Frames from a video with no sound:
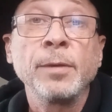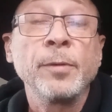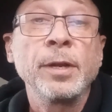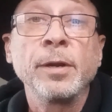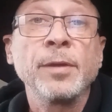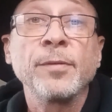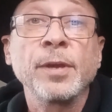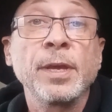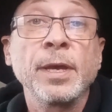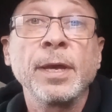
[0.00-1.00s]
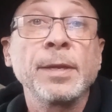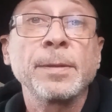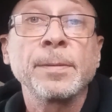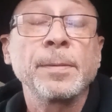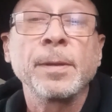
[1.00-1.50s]
We don't even get,
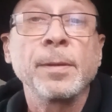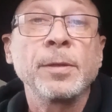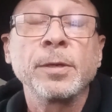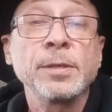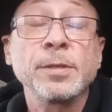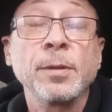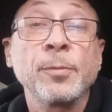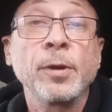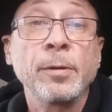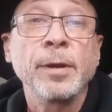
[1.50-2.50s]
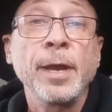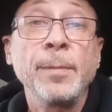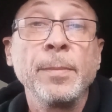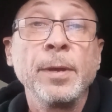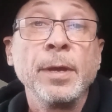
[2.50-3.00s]
there isn't a
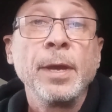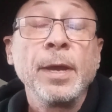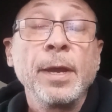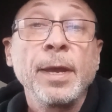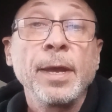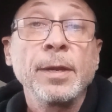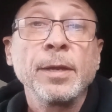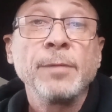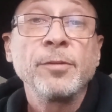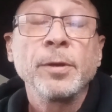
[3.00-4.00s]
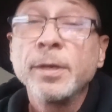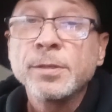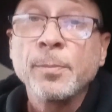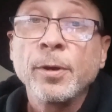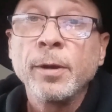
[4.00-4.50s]
program. And if there is
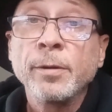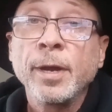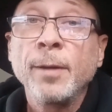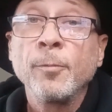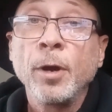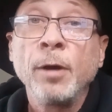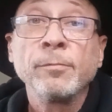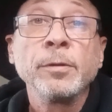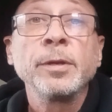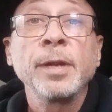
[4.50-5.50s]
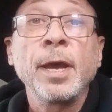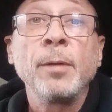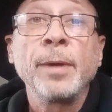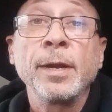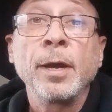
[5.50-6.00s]
a program, we're all rooted
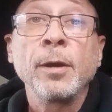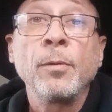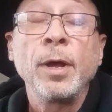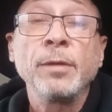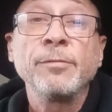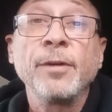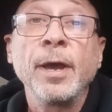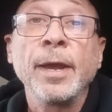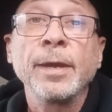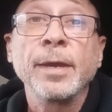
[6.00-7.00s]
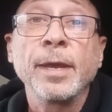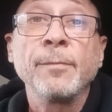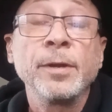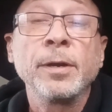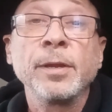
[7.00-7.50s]
out by not qualifying, and
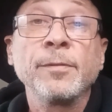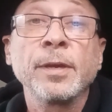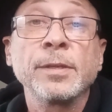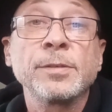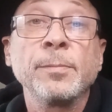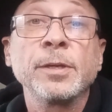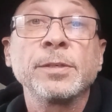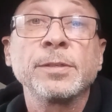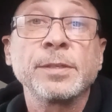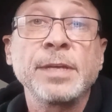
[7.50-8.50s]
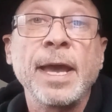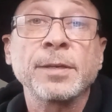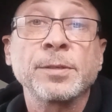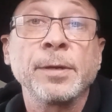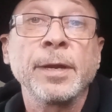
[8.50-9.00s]
we don't even get so much as a
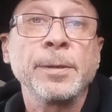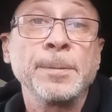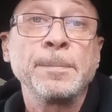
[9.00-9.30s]
tax credit.